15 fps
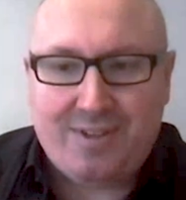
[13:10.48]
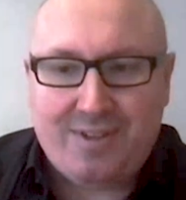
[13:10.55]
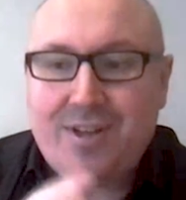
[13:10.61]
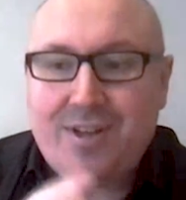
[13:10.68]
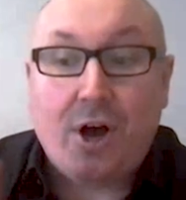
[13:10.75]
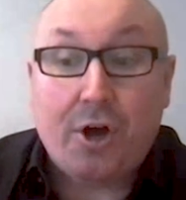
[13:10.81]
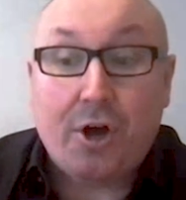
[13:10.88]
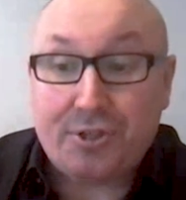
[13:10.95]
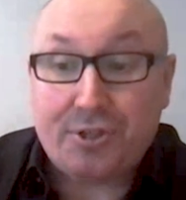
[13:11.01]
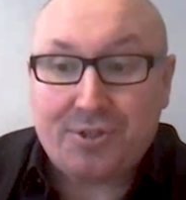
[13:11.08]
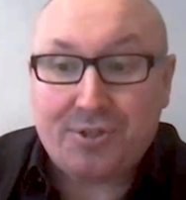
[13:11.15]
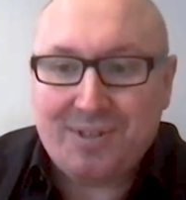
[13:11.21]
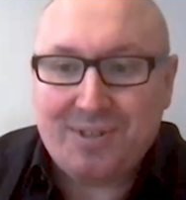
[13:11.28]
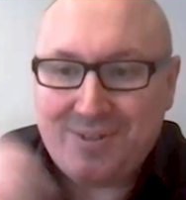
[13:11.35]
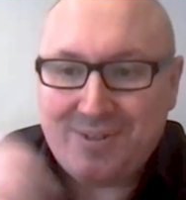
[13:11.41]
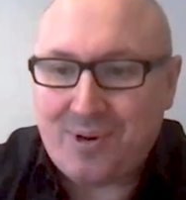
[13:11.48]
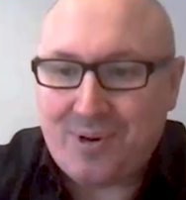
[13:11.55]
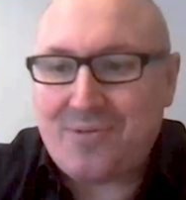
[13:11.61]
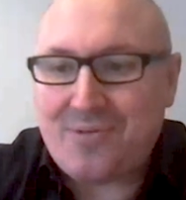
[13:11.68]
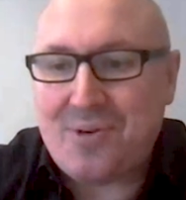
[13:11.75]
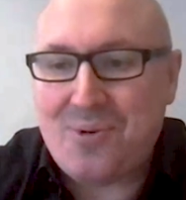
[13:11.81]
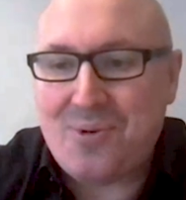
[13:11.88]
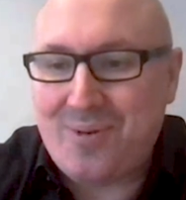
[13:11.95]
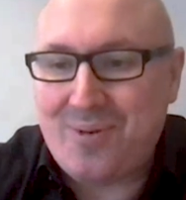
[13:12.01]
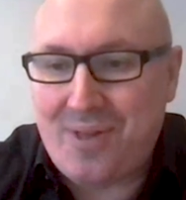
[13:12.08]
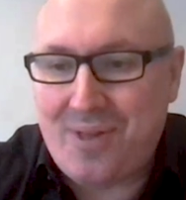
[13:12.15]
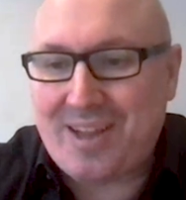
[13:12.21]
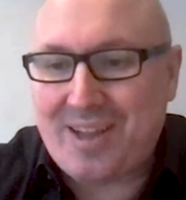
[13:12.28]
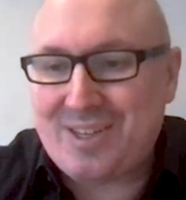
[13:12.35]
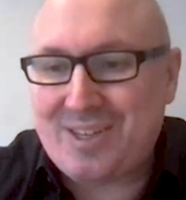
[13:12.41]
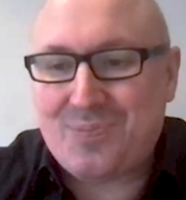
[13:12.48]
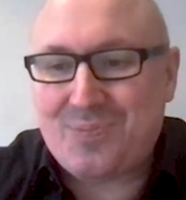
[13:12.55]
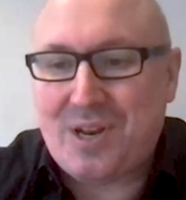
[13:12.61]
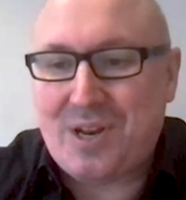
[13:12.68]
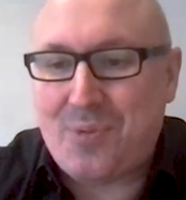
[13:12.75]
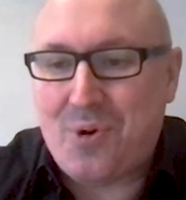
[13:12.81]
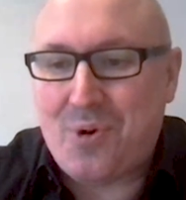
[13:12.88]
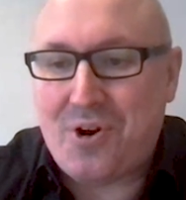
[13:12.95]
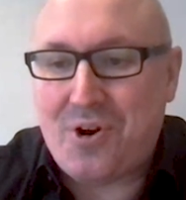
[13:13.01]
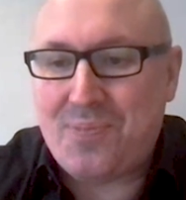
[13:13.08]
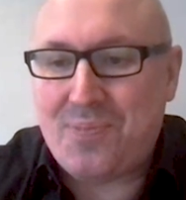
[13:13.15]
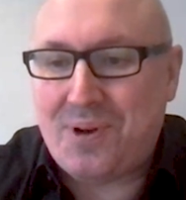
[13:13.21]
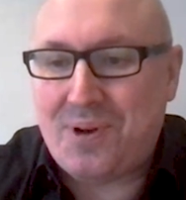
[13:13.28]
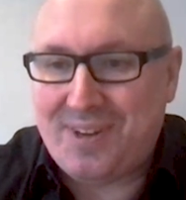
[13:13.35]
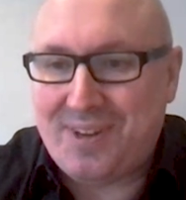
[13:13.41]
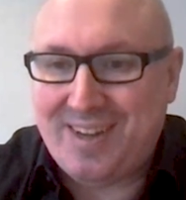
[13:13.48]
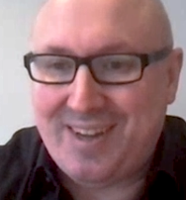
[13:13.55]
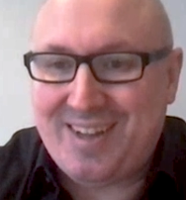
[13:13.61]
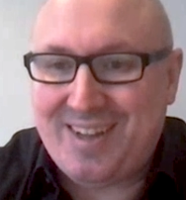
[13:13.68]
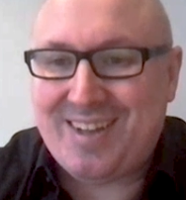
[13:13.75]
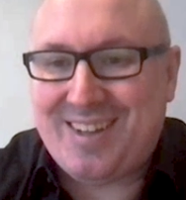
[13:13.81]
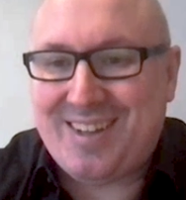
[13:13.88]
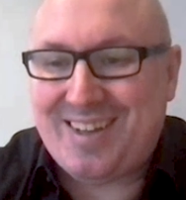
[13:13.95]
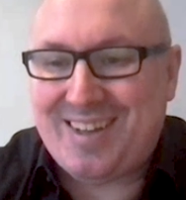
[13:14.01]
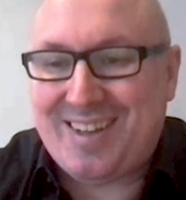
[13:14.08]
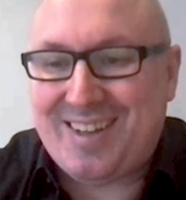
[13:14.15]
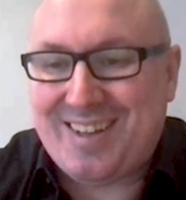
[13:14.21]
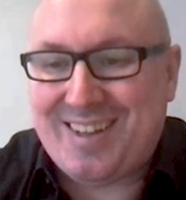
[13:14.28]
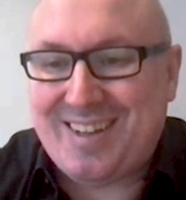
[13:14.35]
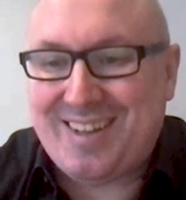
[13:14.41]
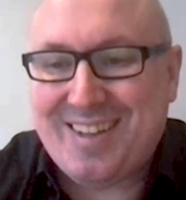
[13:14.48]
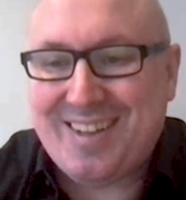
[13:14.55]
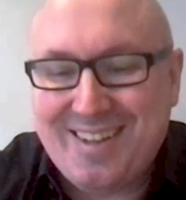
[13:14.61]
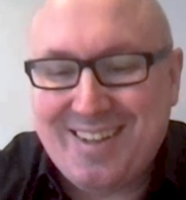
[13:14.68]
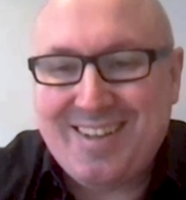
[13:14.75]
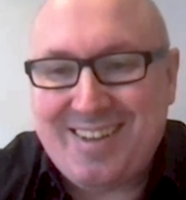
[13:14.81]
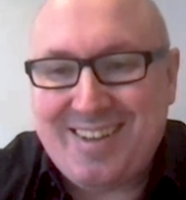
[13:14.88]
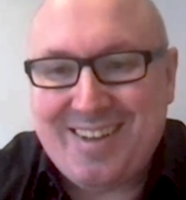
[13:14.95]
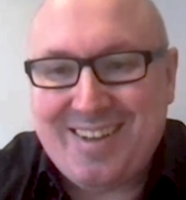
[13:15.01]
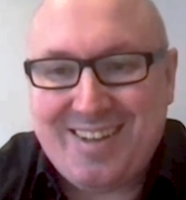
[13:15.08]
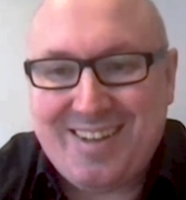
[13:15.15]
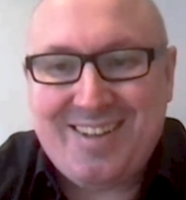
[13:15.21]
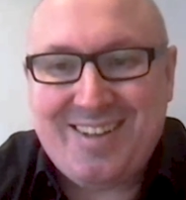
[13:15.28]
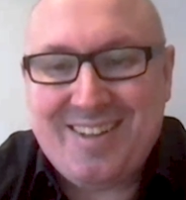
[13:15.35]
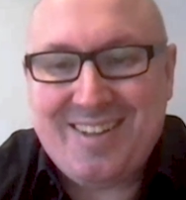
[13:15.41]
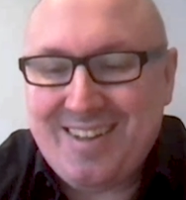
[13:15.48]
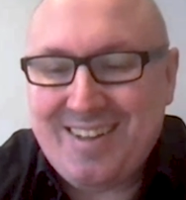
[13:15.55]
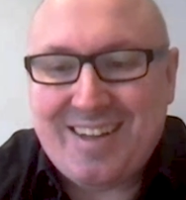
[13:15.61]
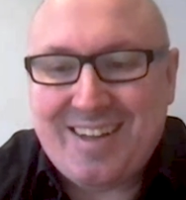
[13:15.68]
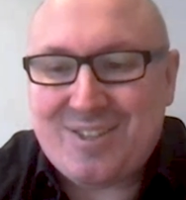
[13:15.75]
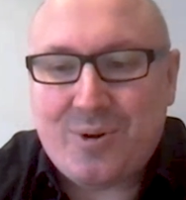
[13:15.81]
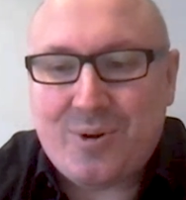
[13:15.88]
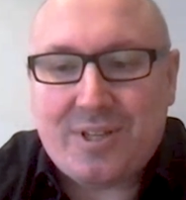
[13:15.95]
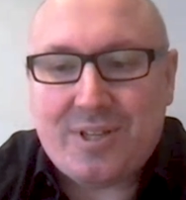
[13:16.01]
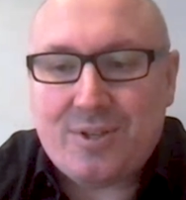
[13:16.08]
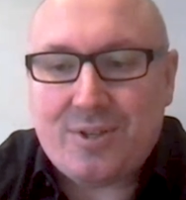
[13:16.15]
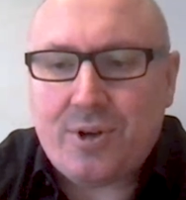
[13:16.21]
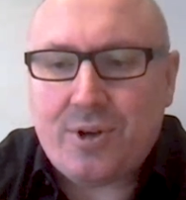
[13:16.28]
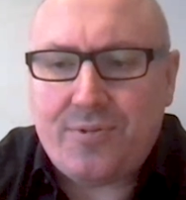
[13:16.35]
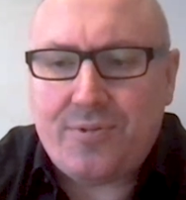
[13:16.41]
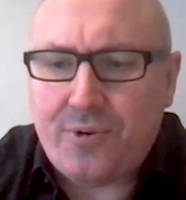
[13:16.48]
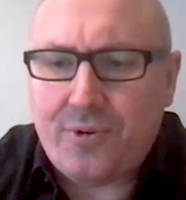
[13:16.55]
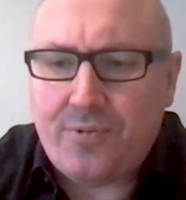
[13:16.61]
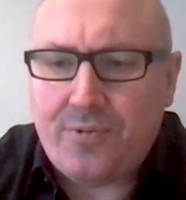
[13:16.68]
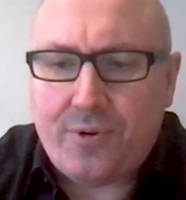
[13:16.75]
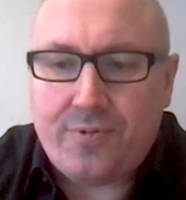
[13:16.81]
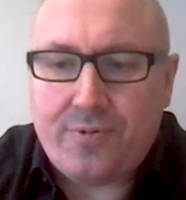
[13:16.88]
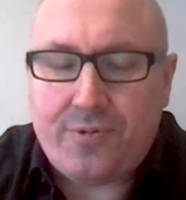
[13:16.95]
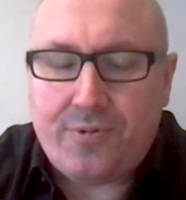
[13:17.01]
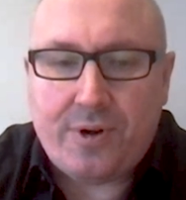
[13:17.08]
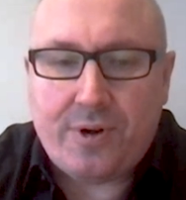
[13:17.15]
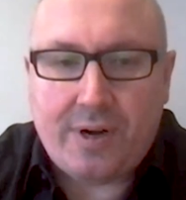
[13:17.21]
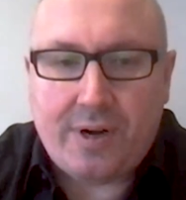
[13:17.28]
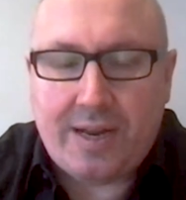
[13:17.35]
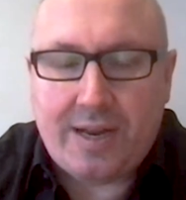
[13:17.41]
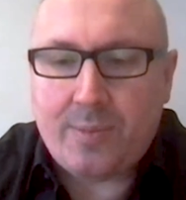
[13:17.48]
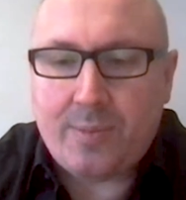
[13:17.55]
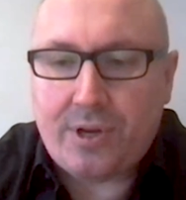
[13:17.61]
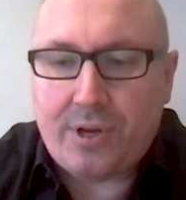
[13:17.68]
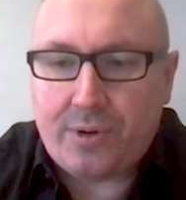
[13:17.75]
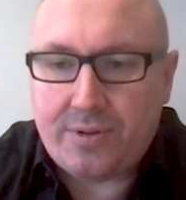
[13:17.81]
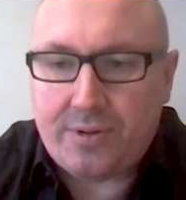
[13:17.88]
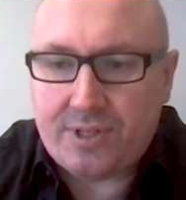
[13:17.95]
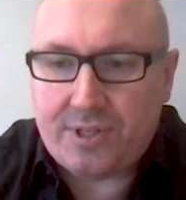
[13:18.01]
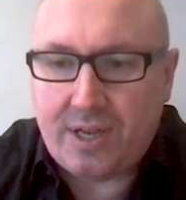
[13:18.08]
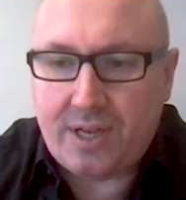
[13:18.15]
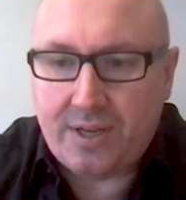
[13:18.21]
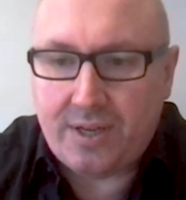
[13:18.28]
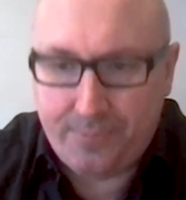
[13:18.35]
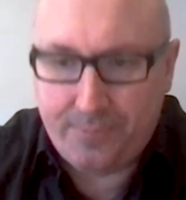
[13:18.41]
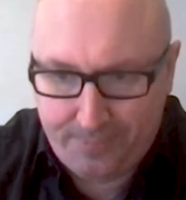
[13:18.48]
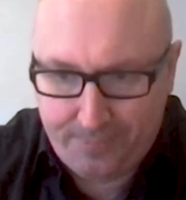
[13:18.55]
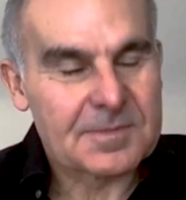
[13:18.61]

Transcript: Yeah, has the whatever. Gate slammed in their face. Just made up the word, but yeah, yeah, it's no good for anybody on either side.